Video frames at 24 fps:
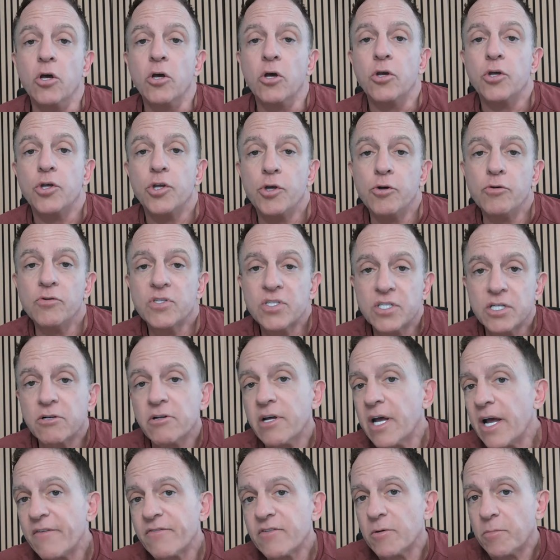you still
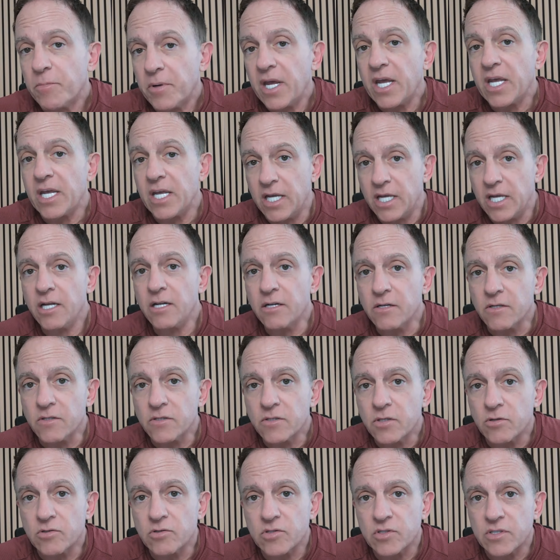have to pay into
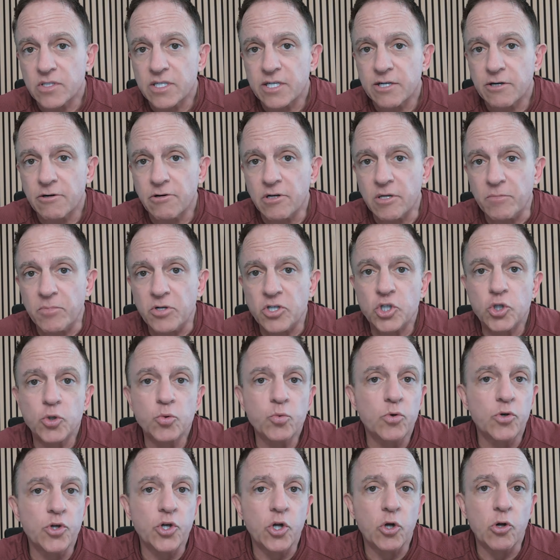Social Security, but you
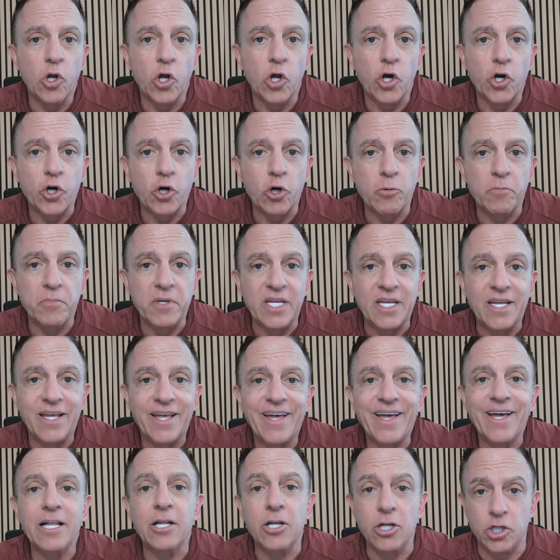will no longer be
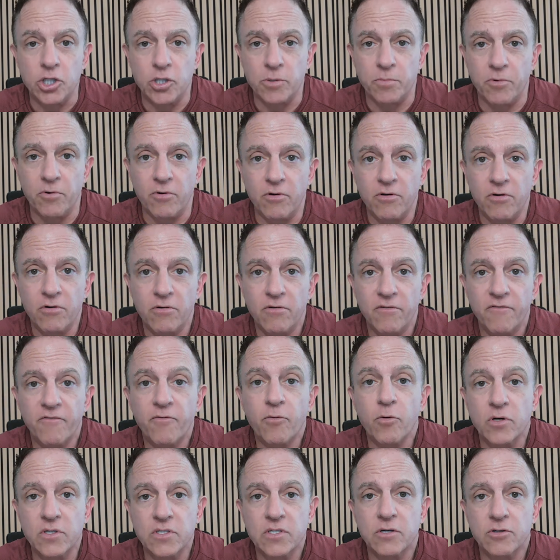eligible
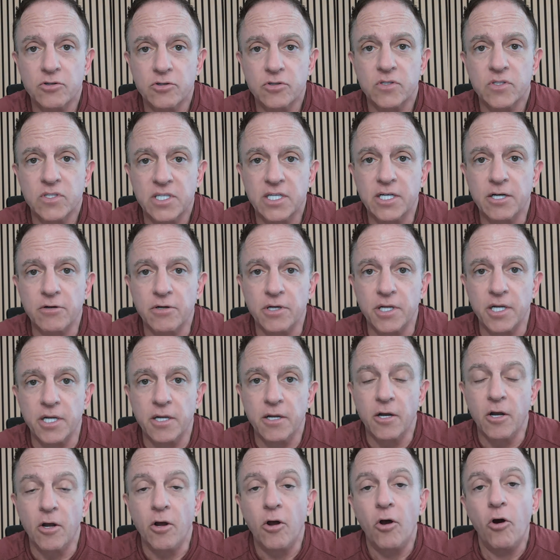for Social Security.
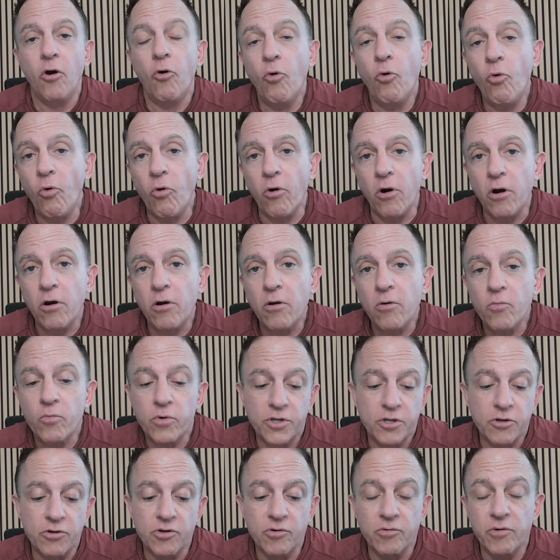Or what
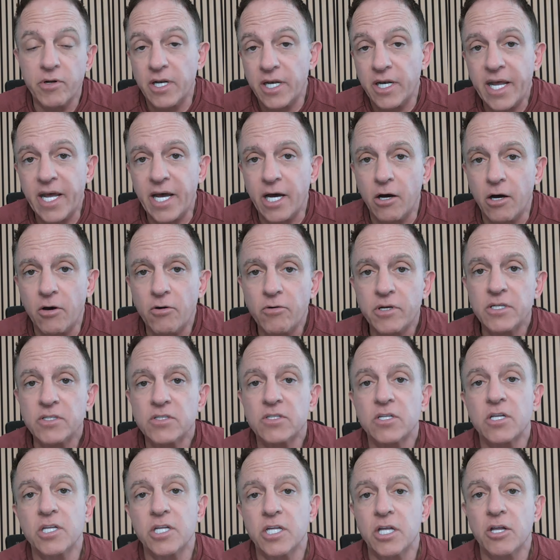they're doing now
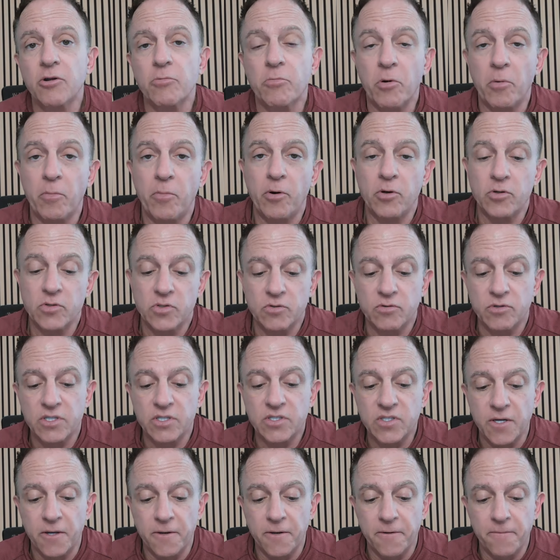is the other proposal is